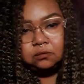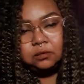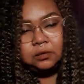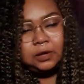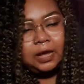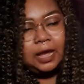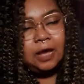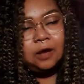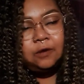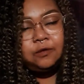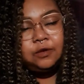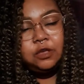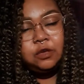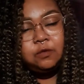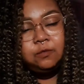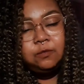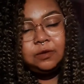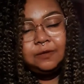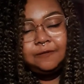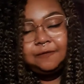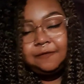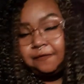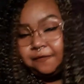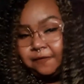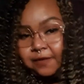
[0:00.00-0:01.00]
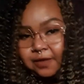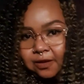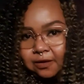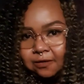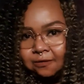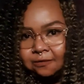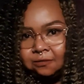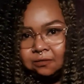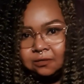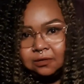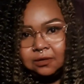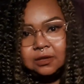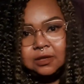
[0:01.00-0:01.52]
how you would
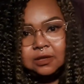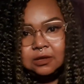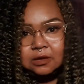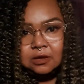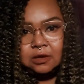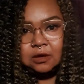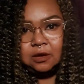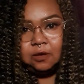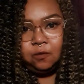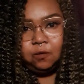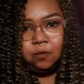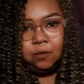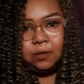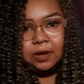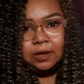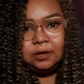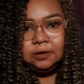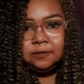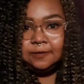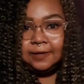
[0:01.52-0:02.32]
feel when